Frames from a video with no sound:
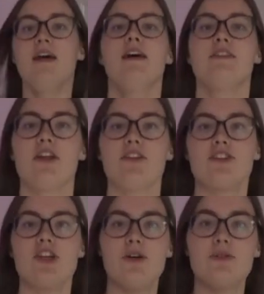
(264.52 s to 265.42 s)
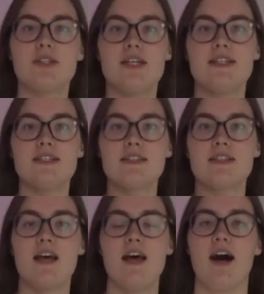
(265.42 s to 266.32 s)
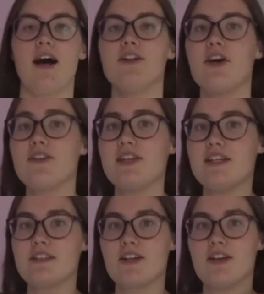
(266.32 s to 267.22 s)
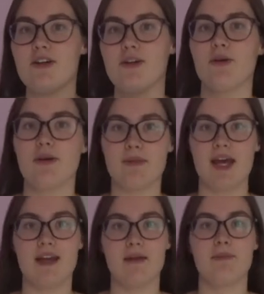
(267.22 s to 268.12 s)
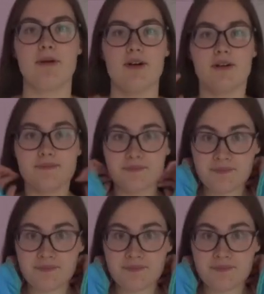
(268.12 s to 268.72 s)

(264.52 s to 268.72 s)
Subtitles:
It's on the shoulders. I know these are going to annoy me, but